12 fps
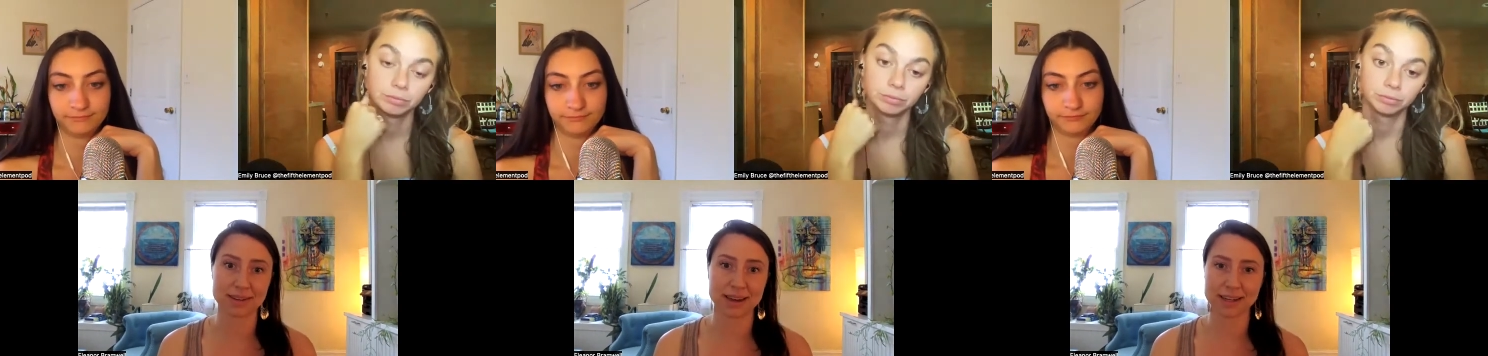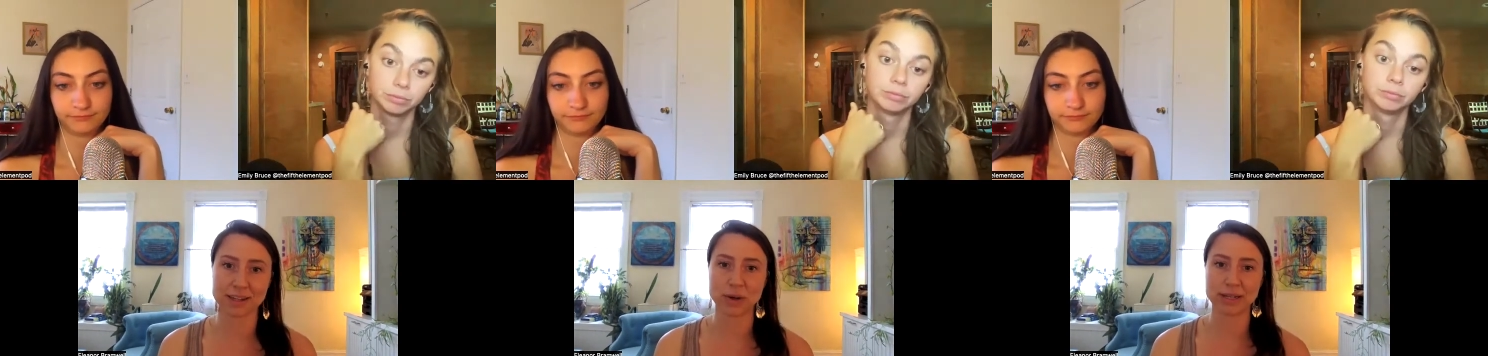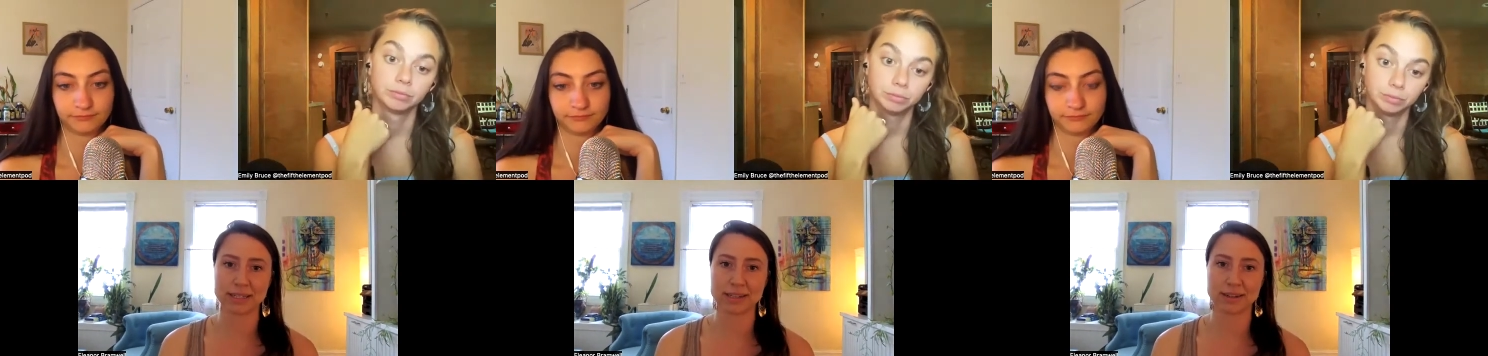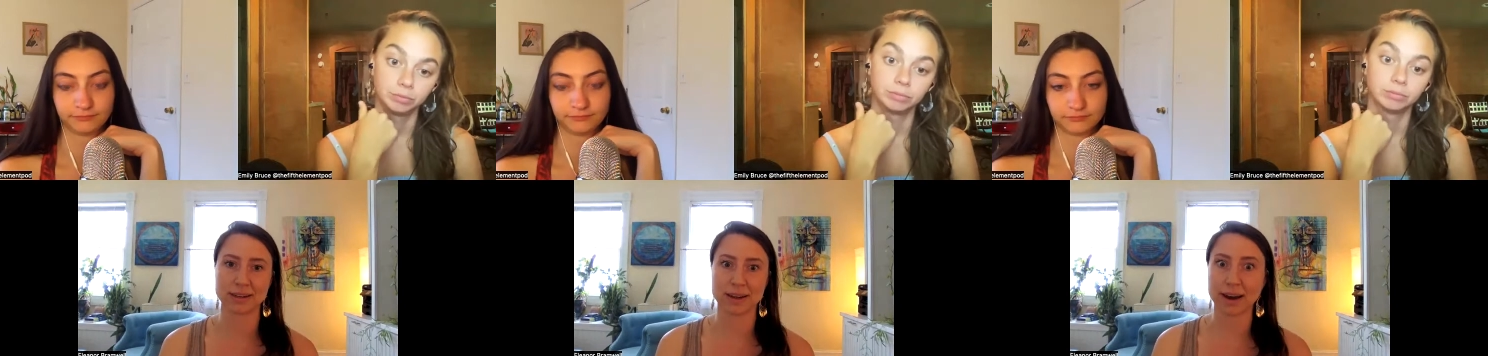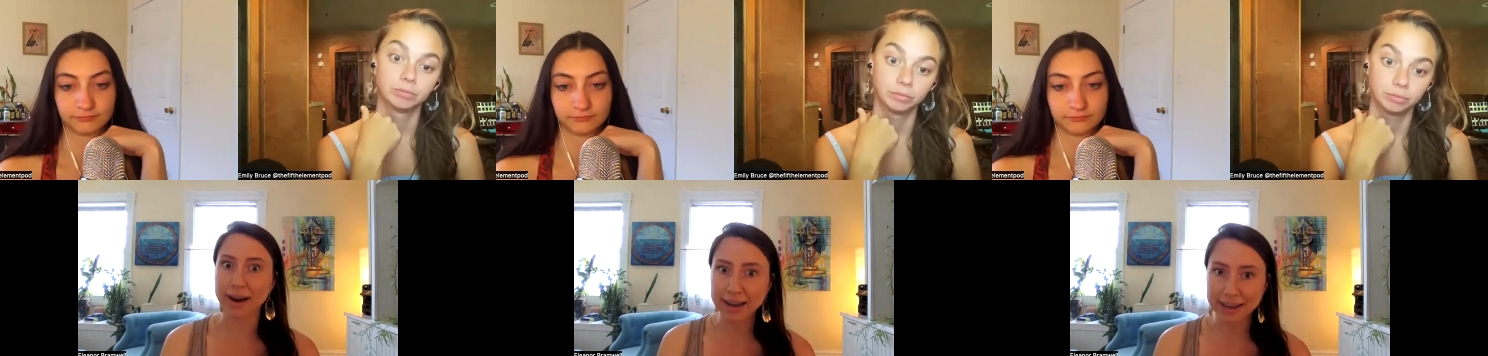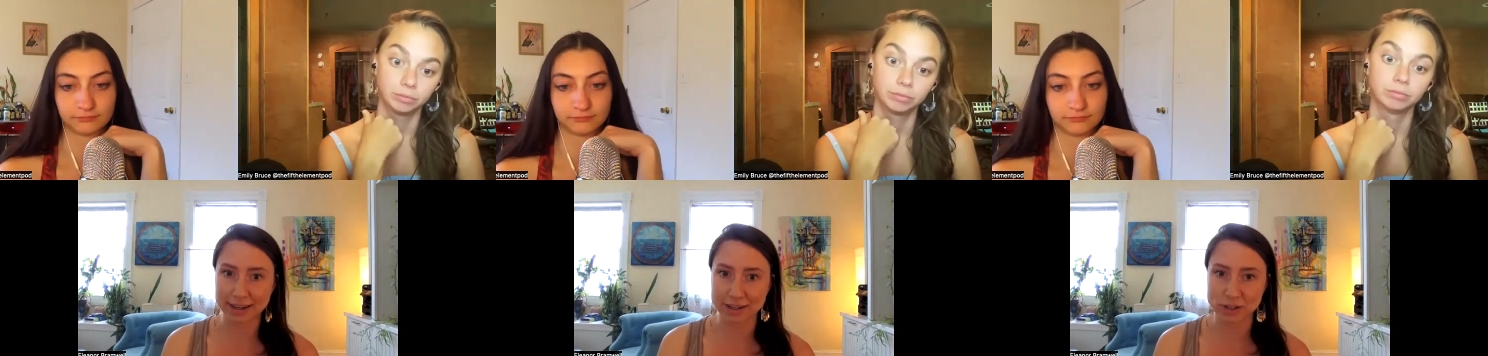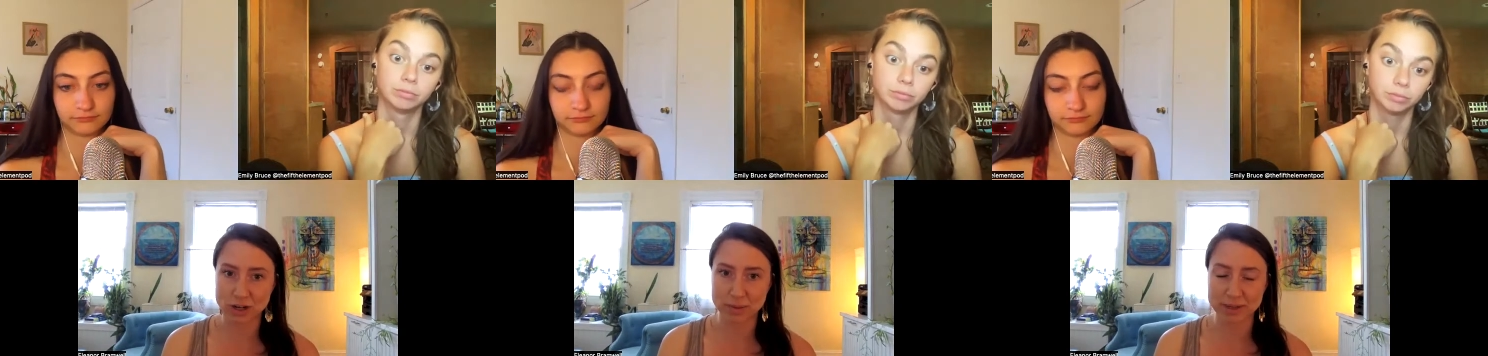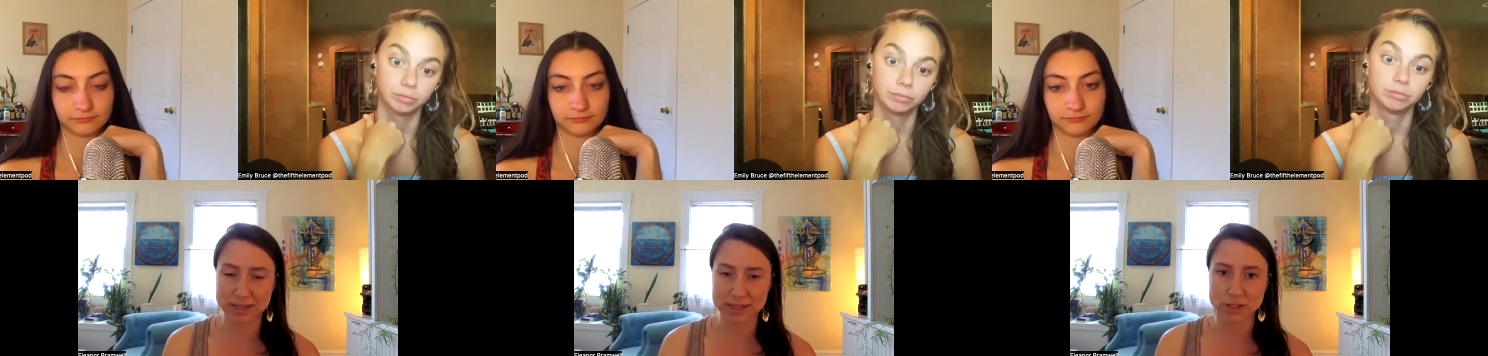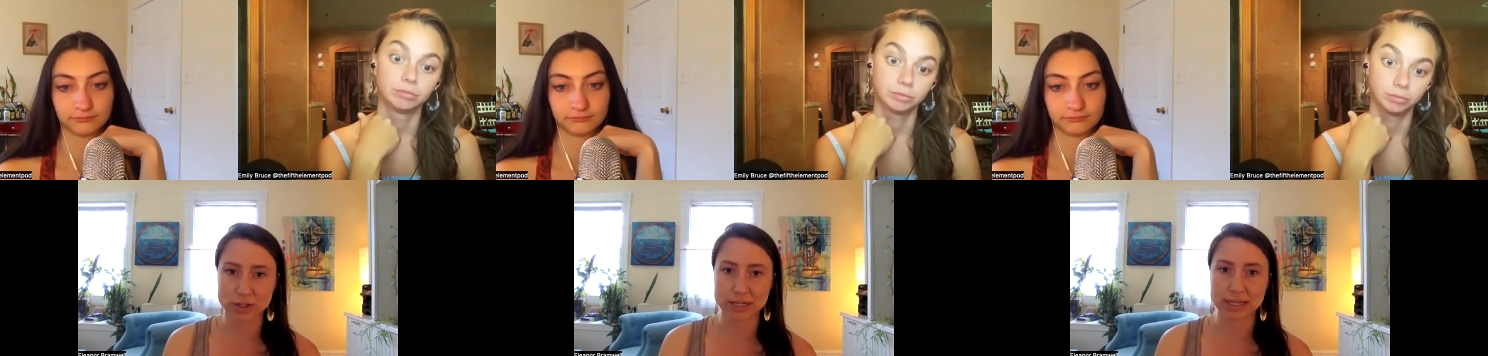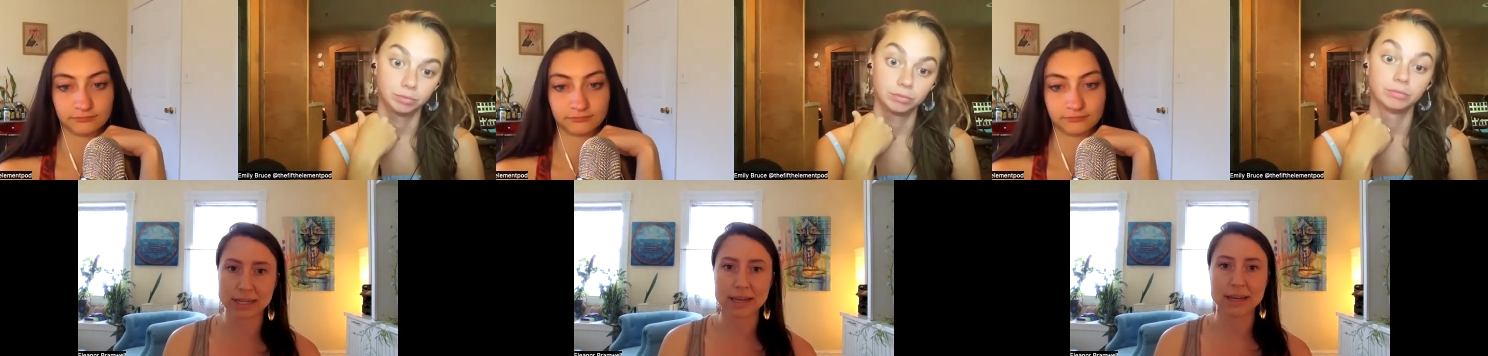Speaker 1: I had no idea I had a trauma history.